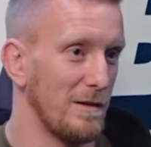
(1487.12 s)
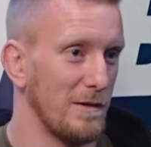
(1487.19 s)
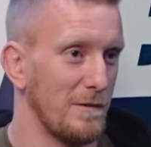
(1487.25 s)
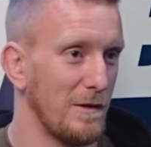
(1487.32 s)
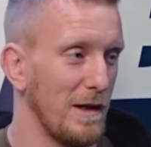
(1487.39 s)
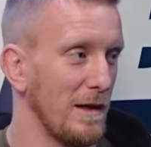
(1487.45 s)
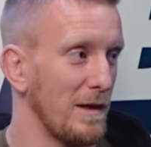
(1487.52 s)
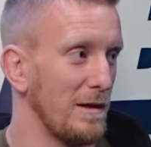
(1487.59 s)

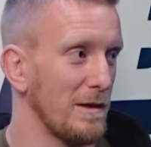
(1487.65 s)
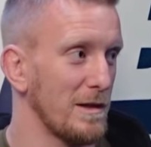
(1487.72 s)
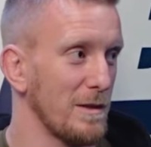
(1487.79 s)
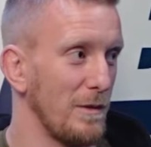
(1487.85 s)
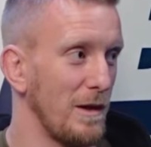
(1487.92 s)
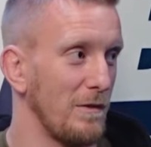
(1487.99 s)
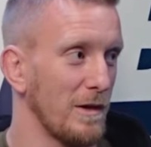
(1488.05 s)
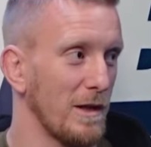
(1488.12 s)
Frank and
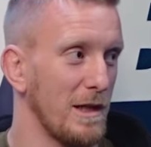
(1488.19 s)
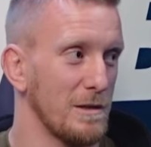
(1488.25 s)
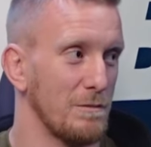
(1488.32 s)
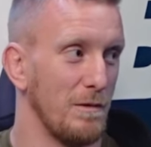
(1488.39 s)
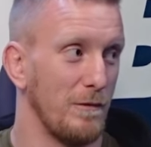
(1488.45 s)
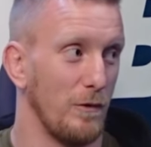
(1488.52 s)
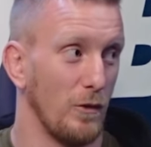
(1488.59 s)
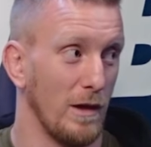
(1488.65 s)
some of the other guys
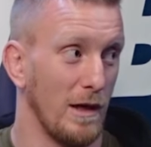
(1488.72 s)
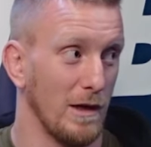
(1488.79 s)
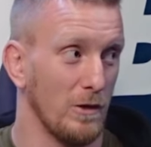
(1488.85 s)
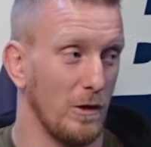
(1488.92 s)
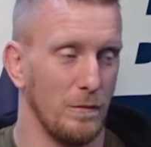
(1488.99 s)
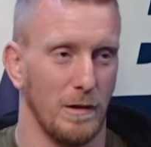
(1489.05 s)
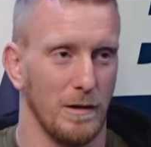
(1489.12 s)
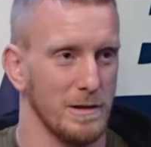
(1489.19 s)
before that
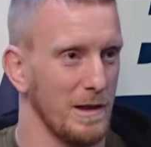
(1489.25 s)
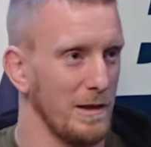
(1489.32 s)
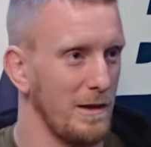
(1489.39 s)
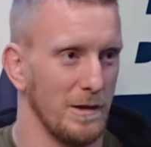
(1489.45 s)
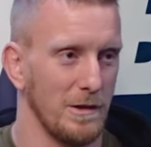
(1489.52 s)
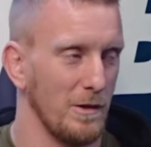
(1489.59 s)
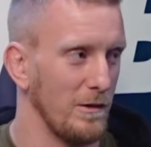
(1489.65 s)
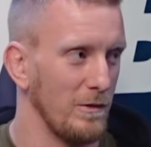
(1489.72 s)
comp, I was like,
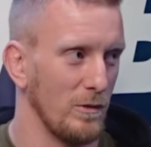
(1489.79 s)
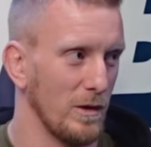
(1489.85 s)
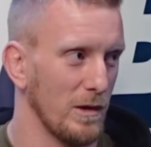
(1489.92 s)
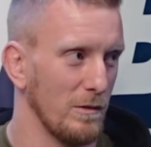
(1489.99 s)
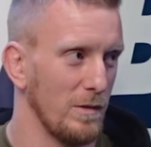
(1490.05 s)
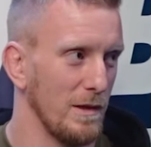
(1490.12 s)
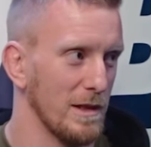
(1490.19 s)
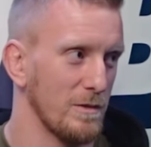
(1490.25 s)
I don't even want to
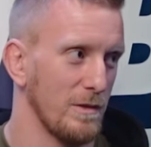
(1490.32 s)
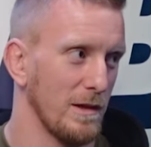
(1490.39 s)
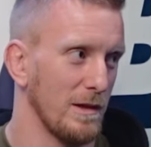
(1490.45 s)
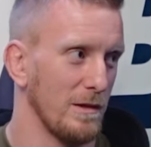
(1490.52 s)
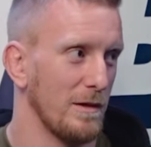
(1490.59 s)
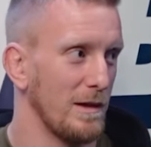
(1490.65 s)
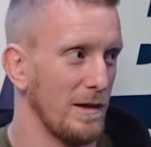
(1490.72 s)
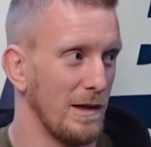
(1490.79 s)
compete this
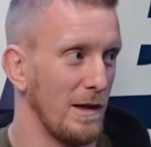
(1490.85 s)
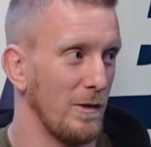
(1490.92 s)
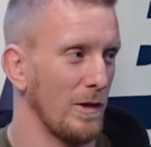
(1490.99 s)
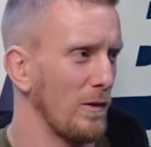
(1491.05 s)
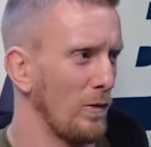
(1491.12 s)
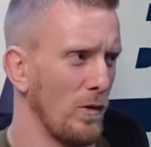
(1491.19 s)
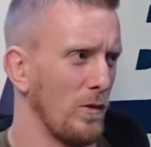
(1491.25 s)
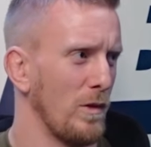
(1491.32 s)
weekend. And they were
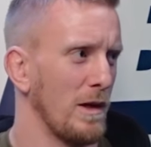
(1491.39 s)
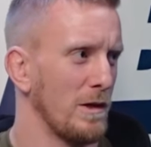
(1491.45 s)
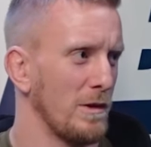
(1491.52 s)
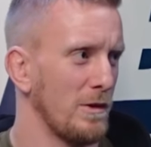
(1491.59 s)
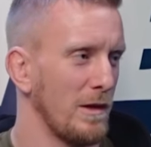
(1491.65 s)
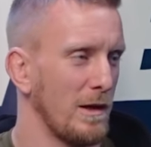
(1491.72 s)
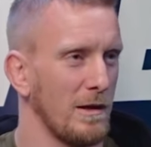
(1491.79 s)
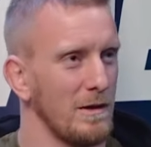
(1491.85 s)
like, well, why are you
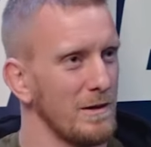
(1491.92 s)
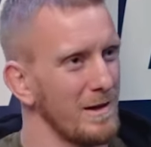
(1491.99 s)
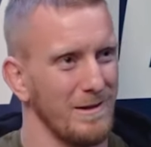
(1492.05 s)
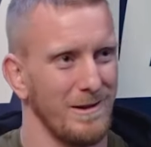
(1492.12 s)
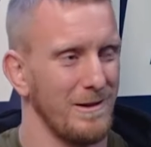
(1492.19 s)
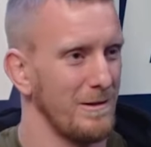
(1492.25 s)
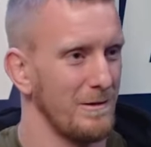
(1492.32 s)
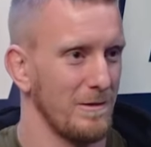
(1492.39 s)
doing that? I was like, ah.